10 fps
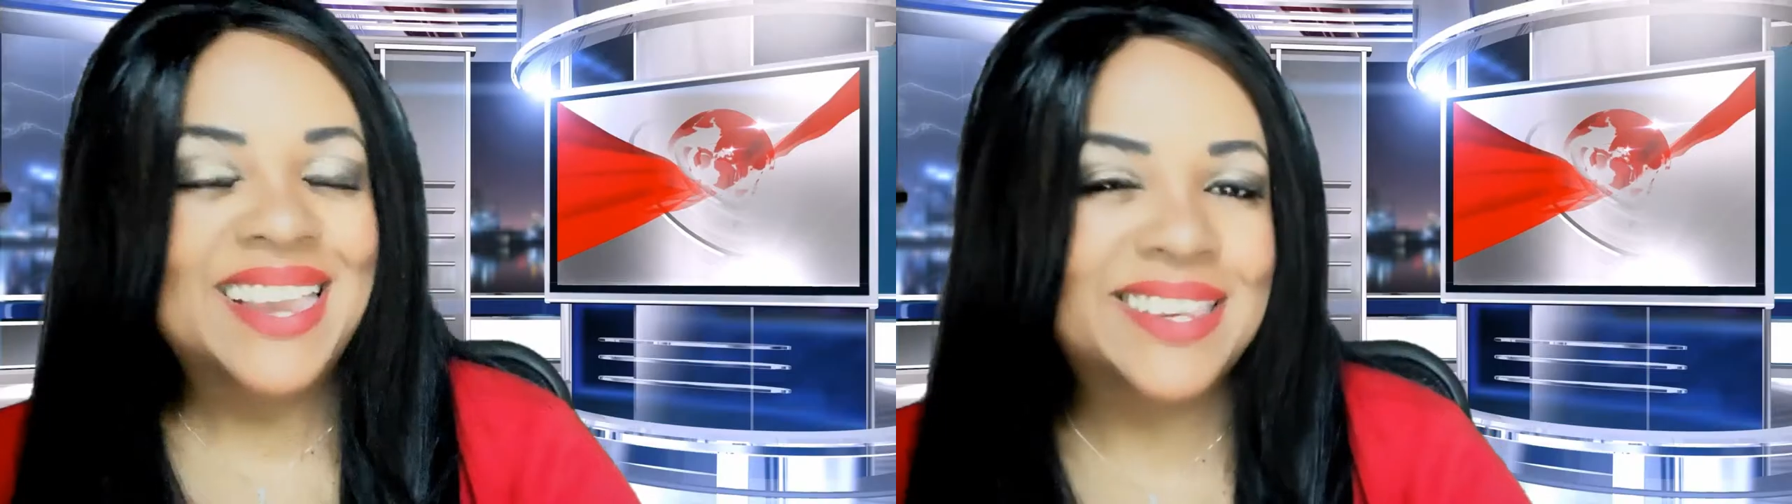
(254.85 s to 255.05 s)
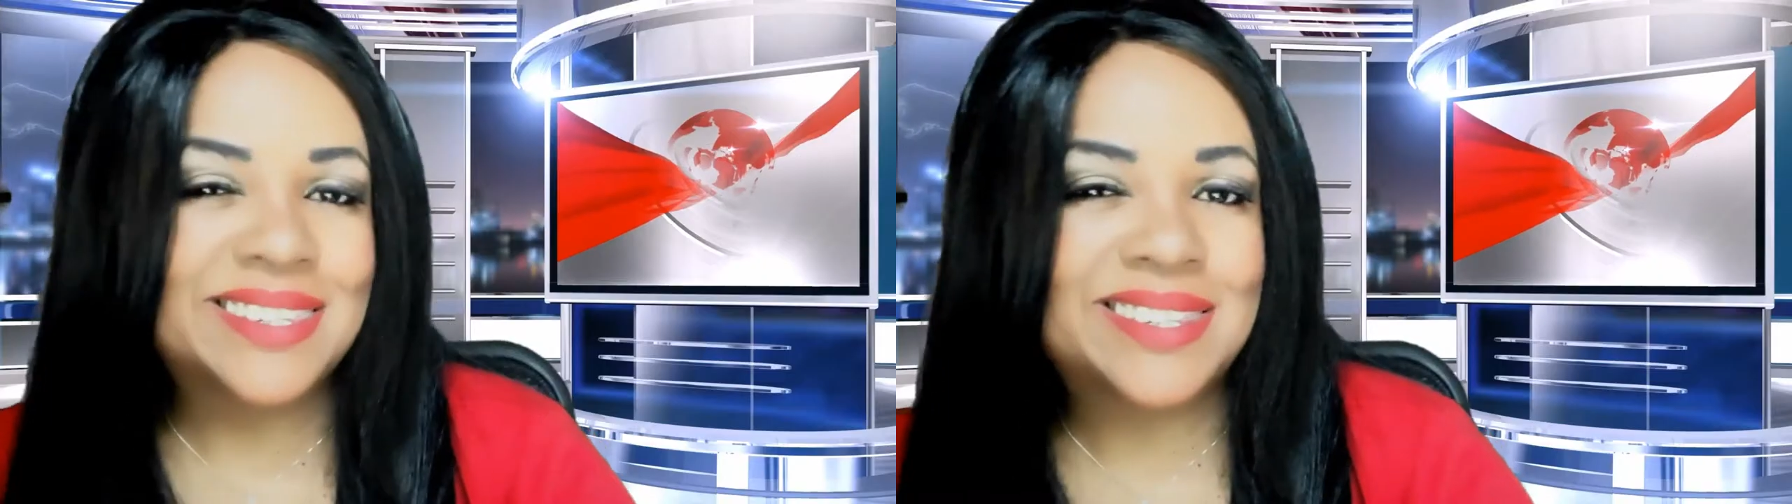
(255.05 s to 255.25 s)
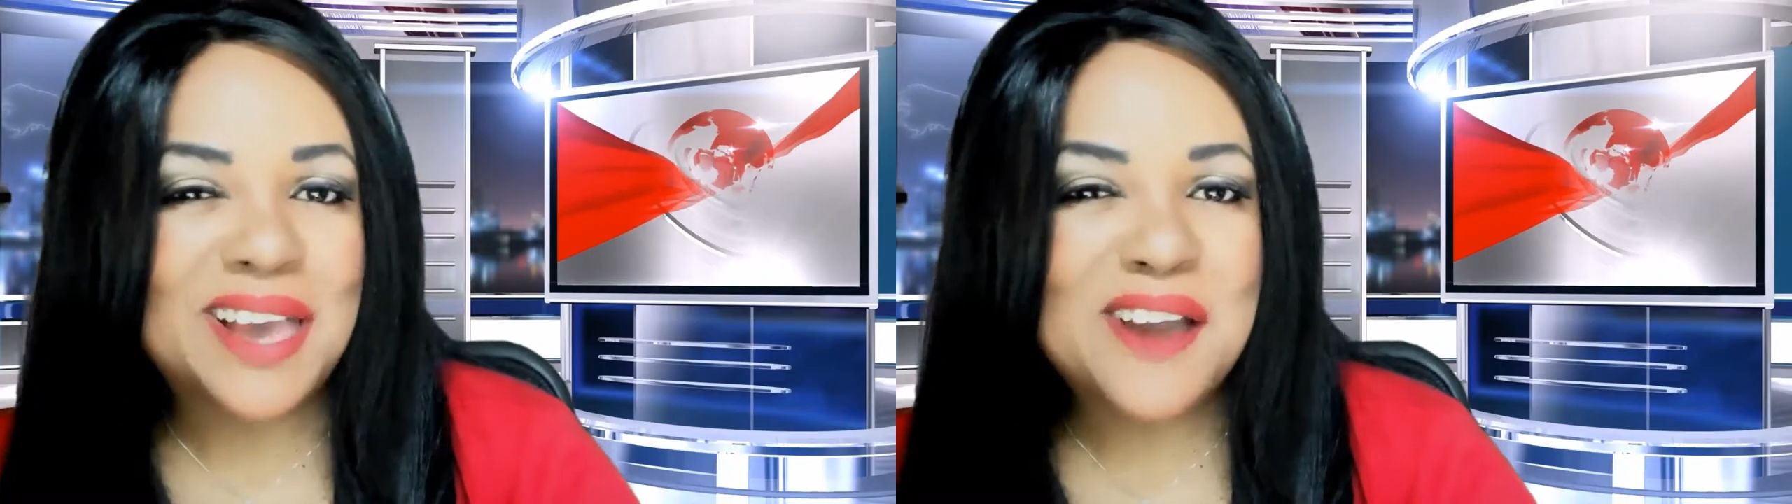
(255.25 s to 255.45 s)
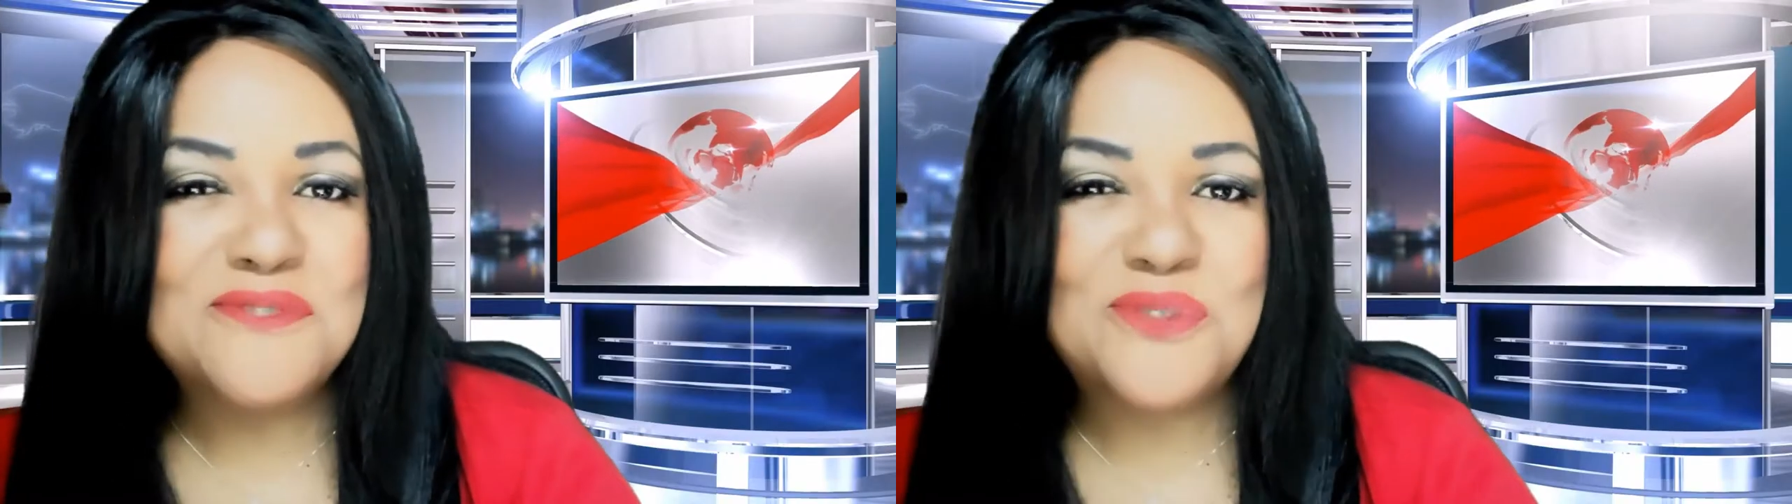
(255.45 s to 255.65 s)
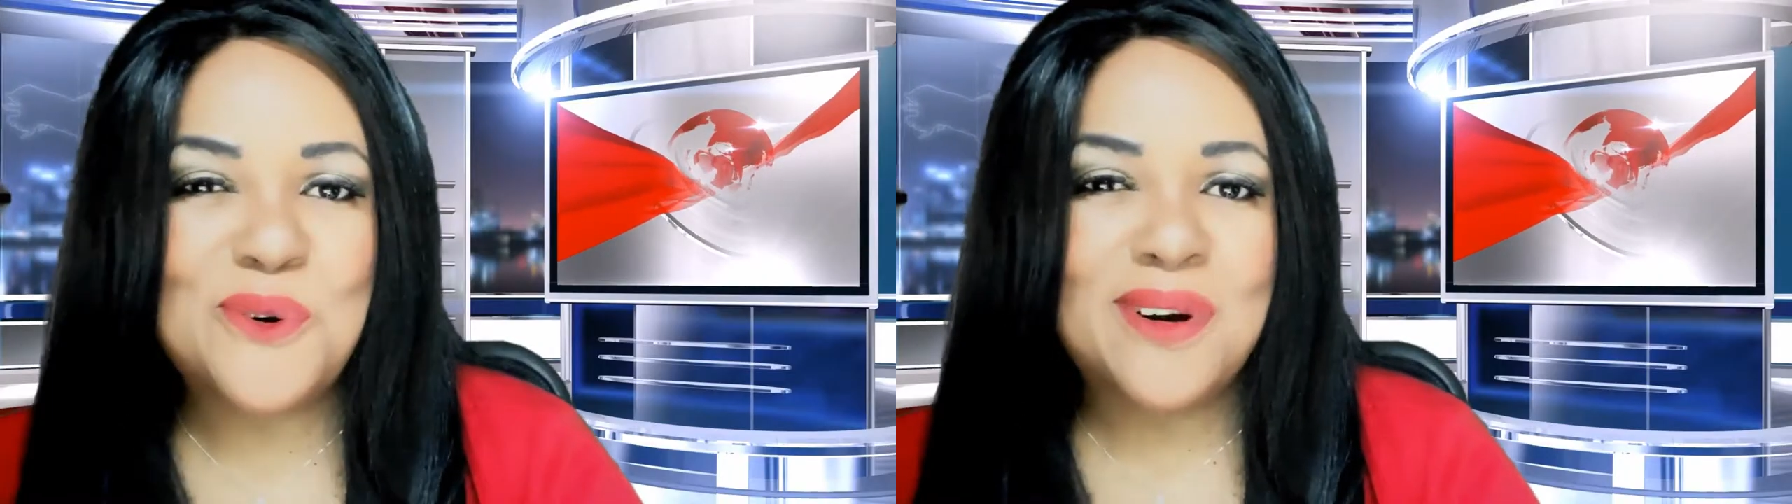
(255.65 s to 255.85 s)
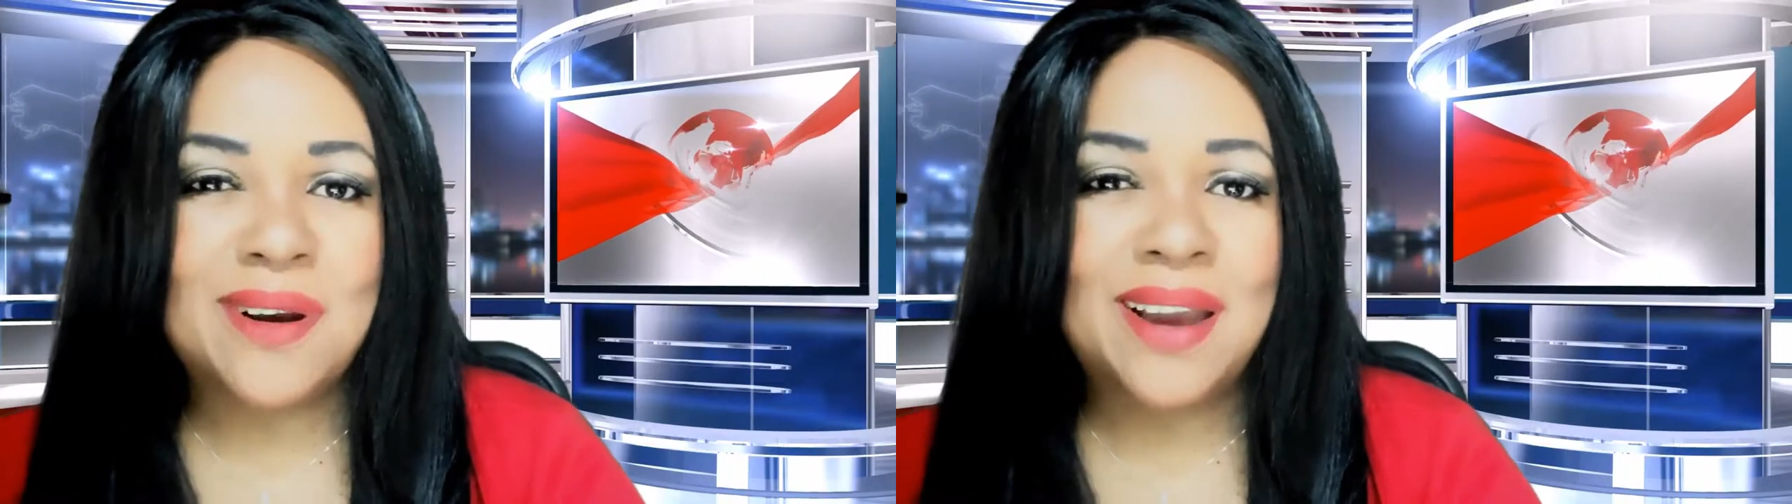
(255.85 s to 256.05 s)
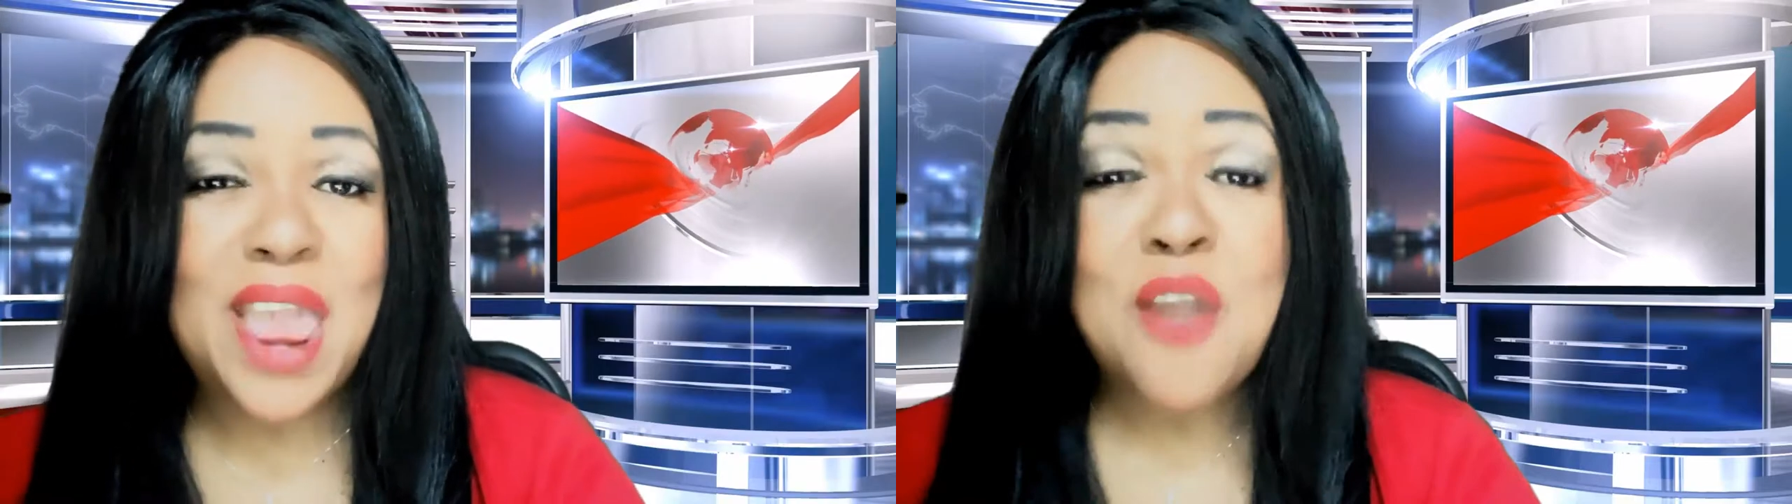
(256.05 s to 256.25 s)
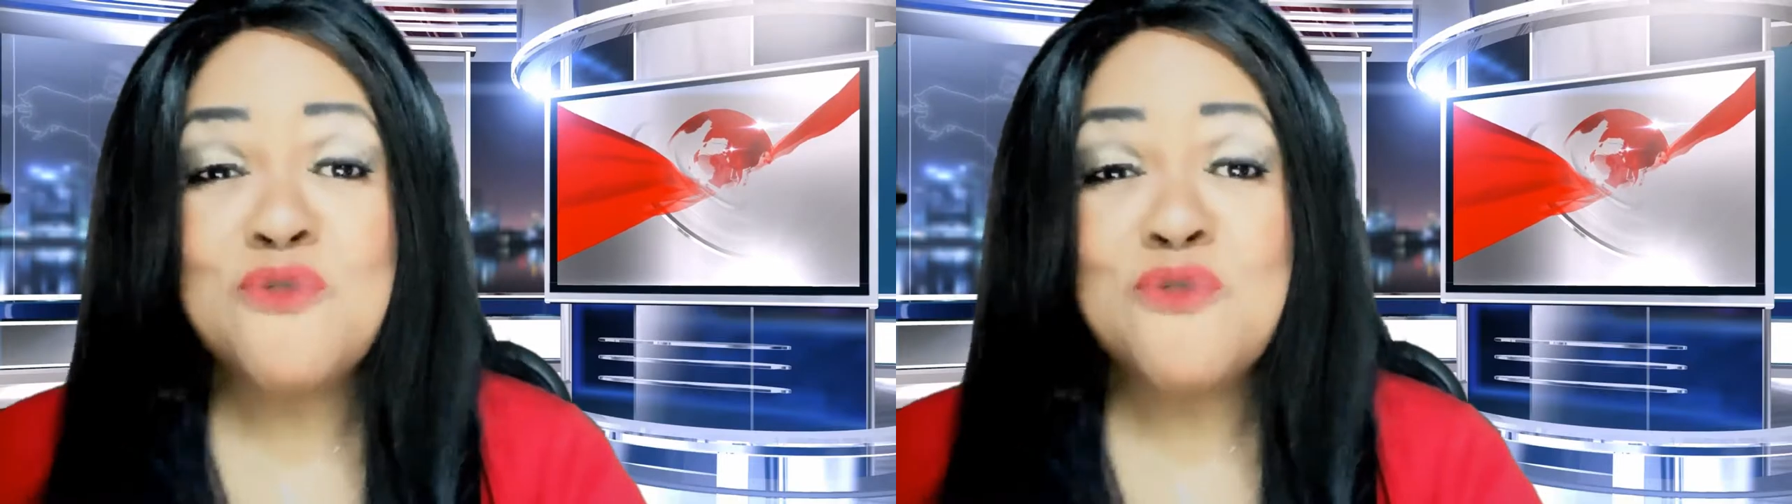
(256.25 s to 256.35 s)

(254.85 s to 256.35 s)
it is time for